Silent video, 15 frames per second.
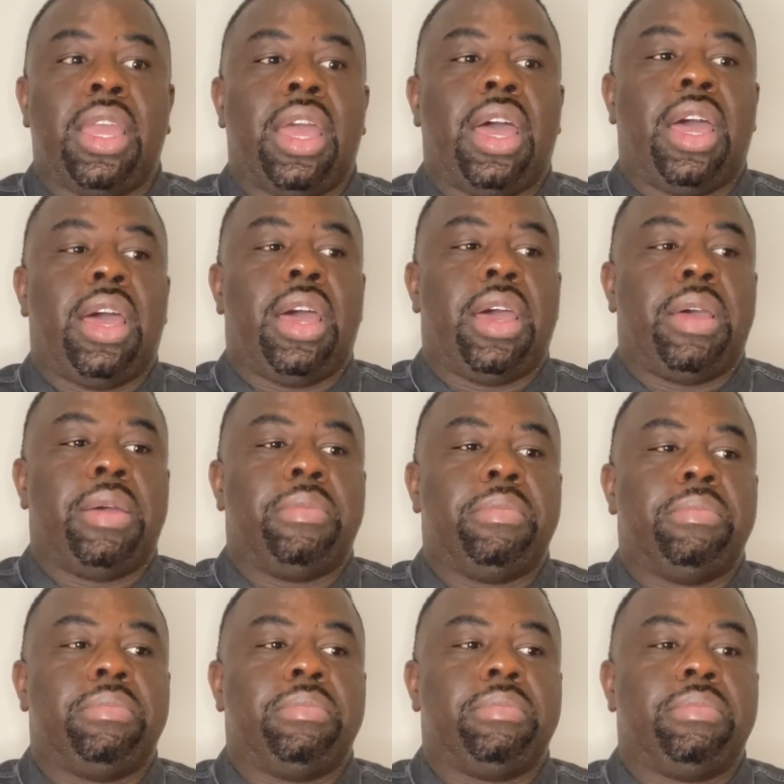
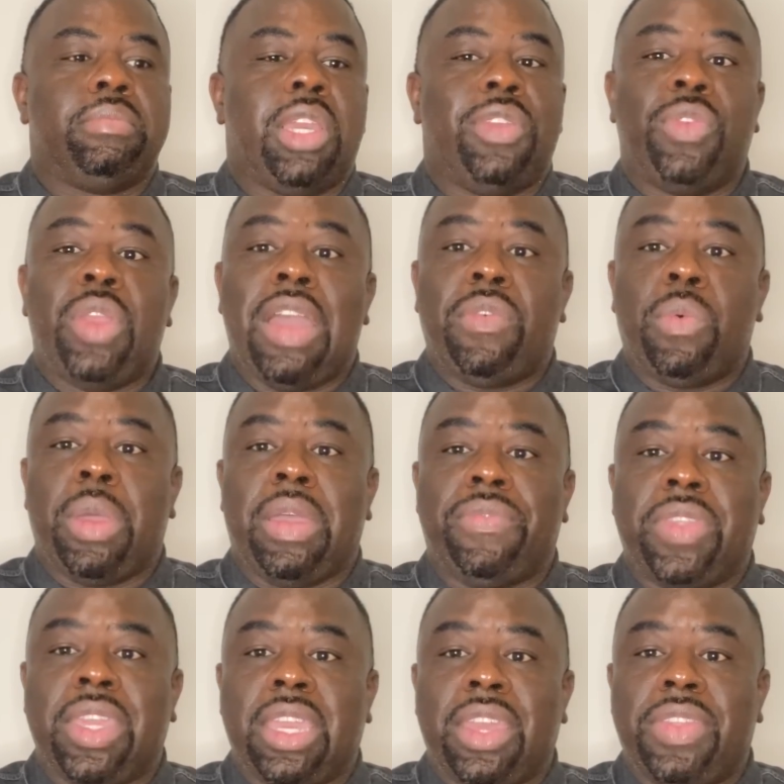If you have a way of
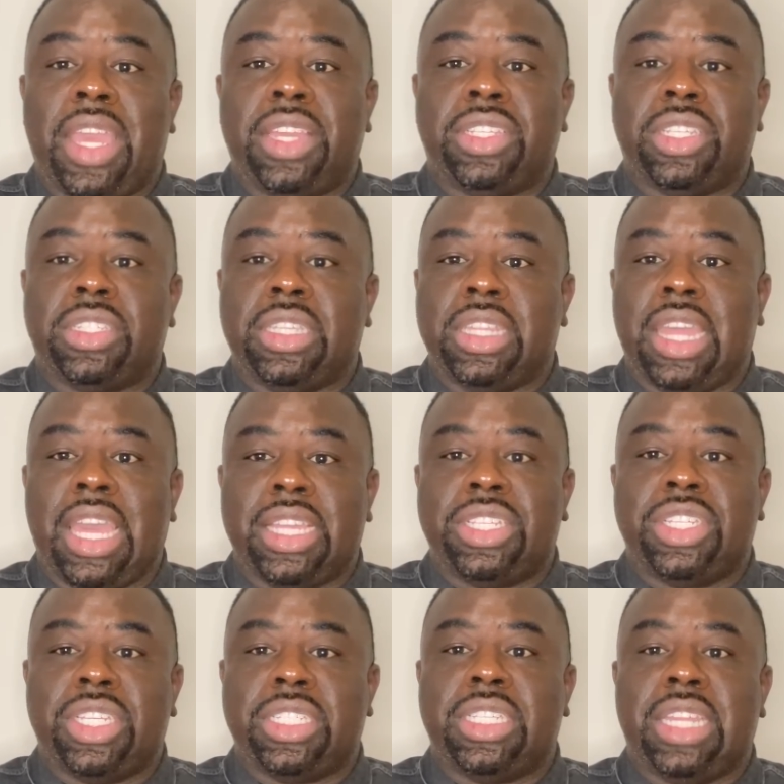thinking
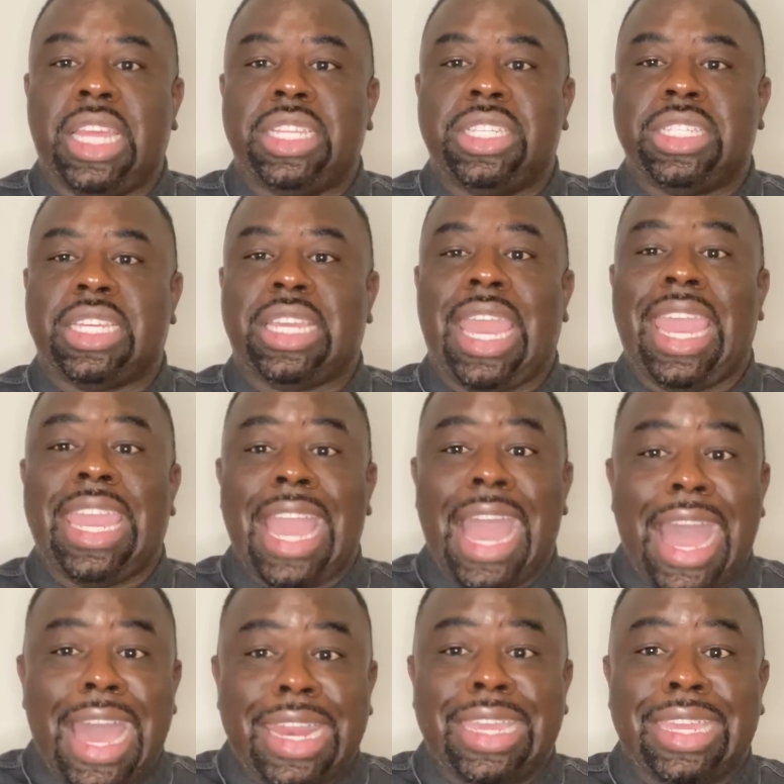that's
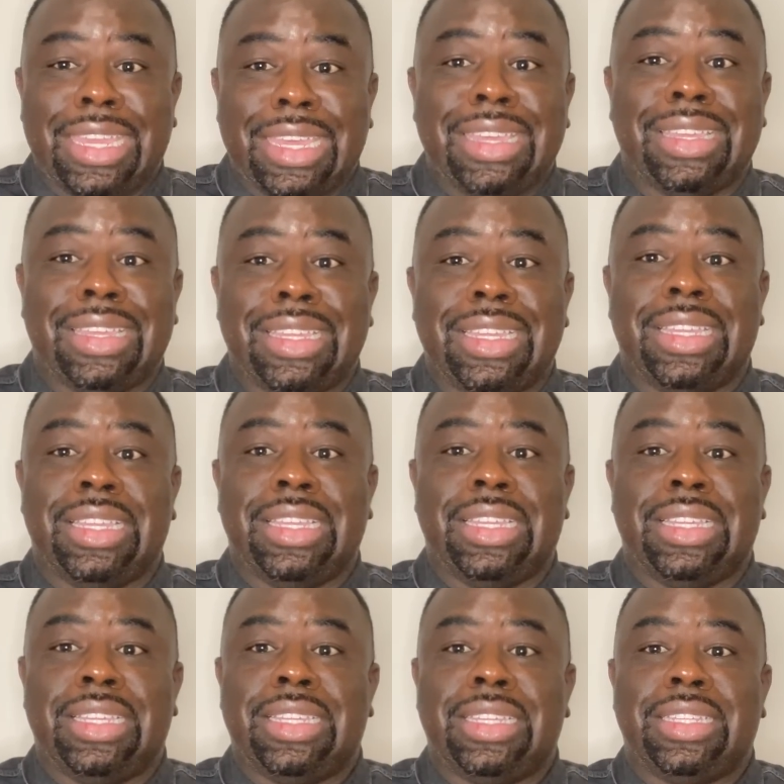chaotic,
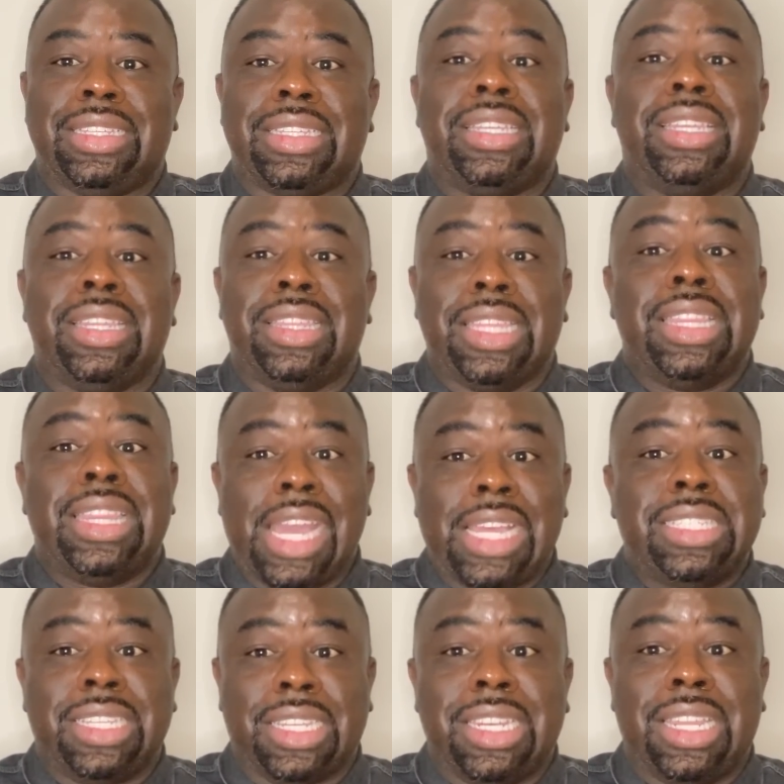
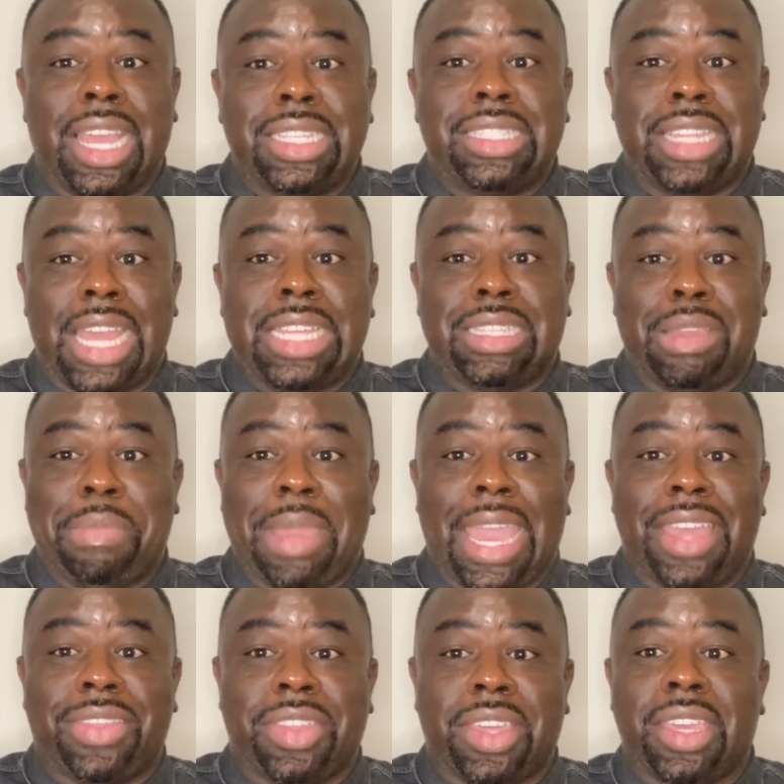that's a
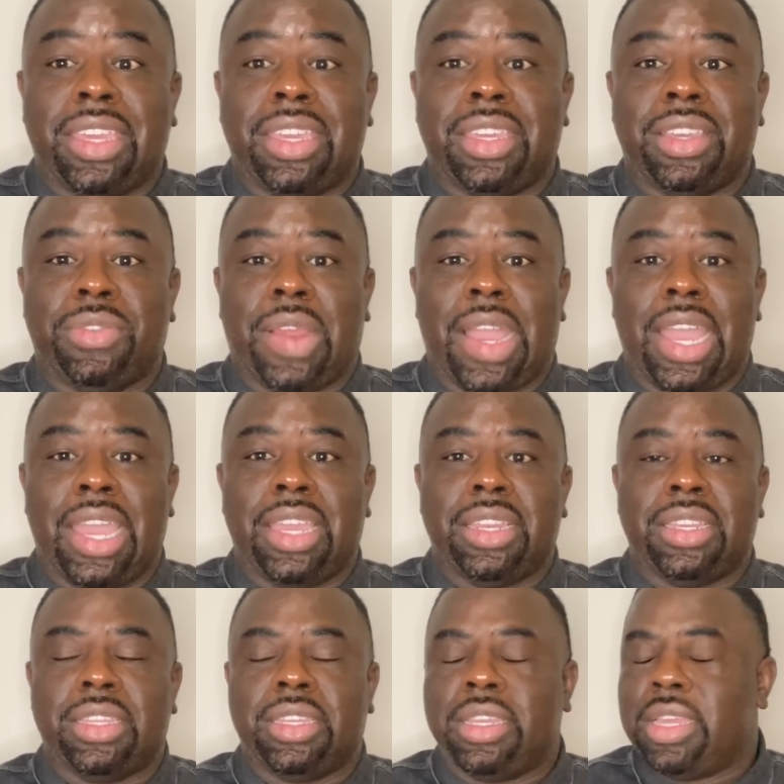bad thing, right?
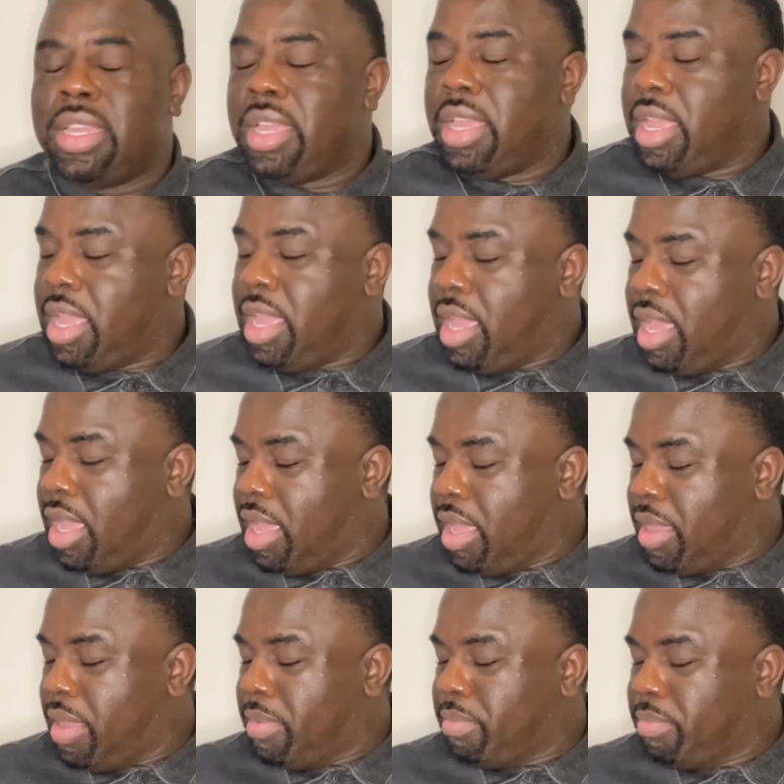
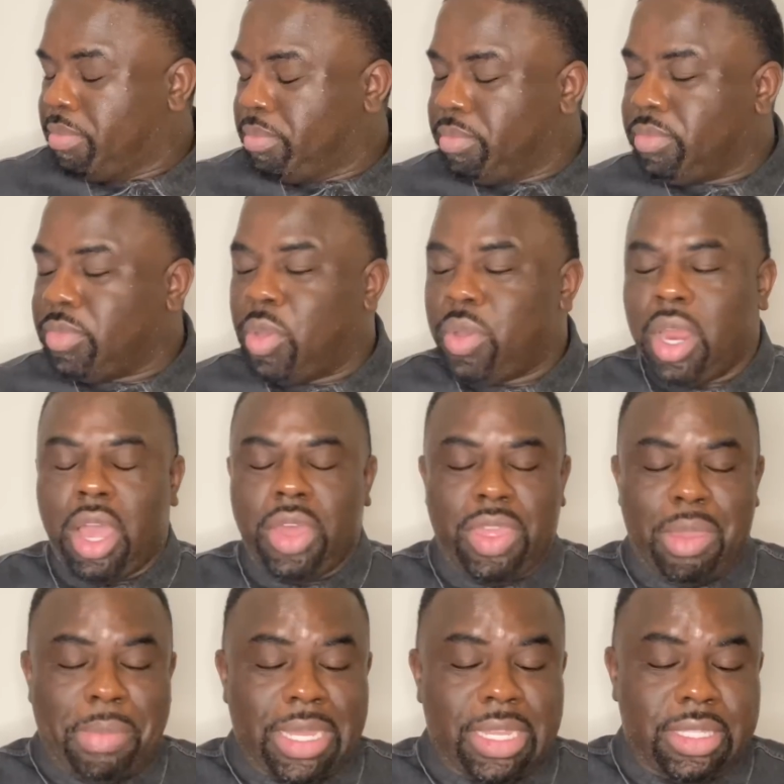But all
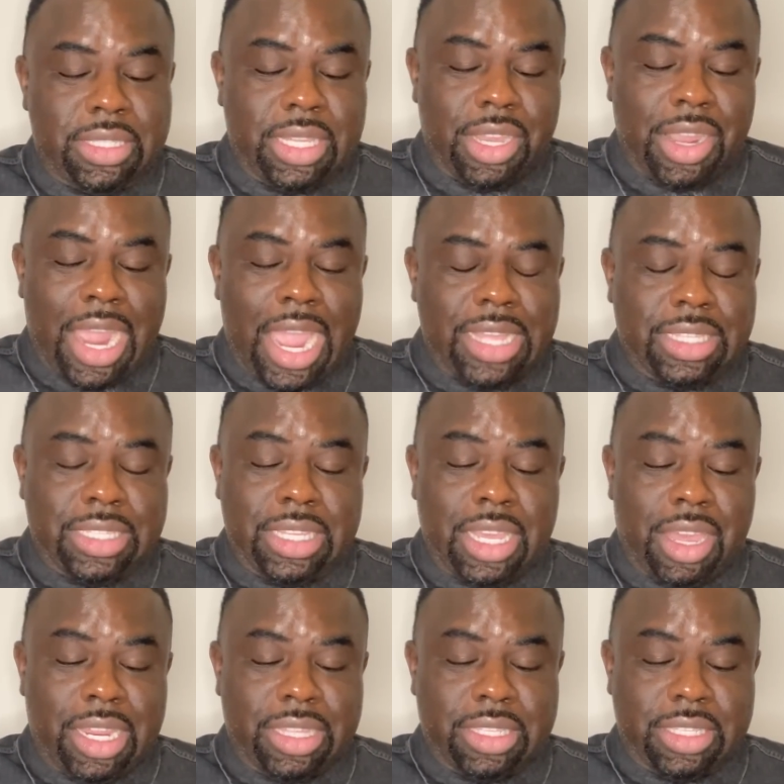that being said, I had to say
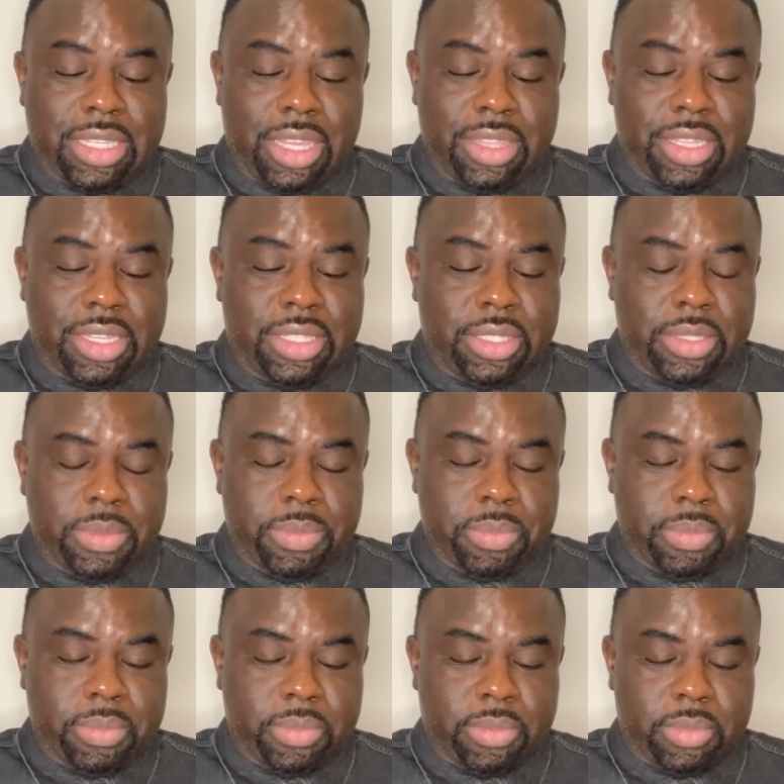all that to say this.
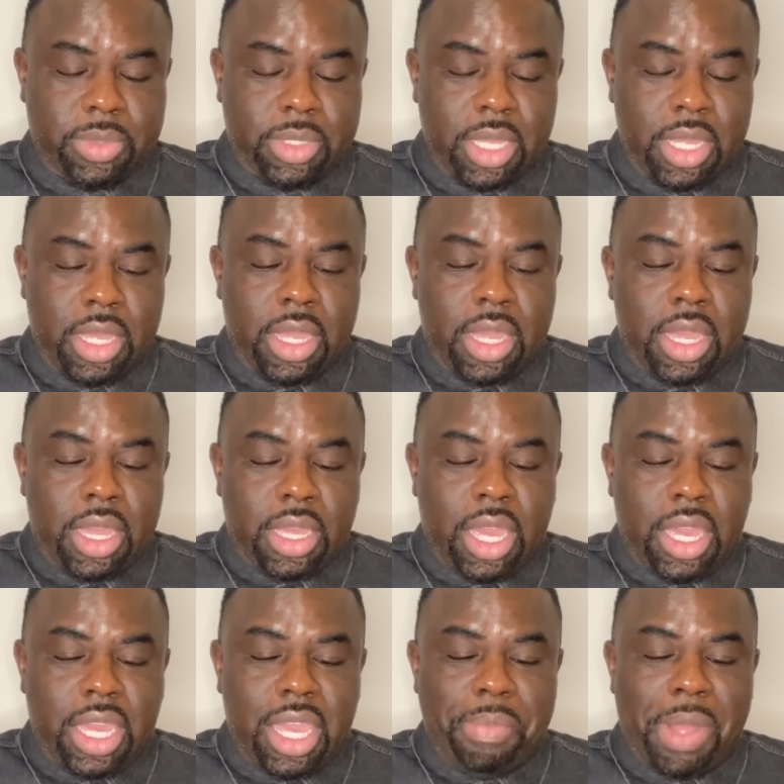
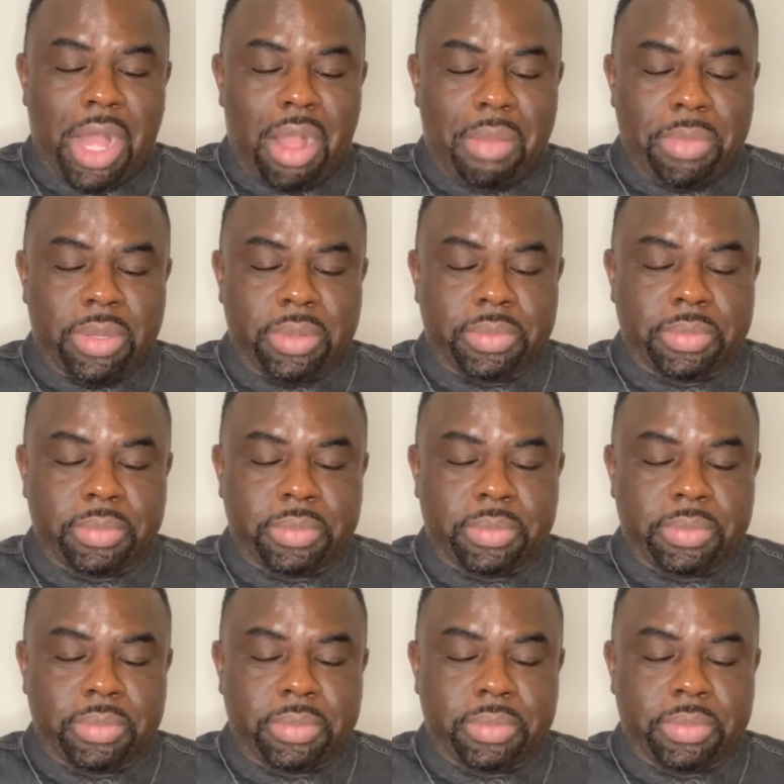Keke Palmer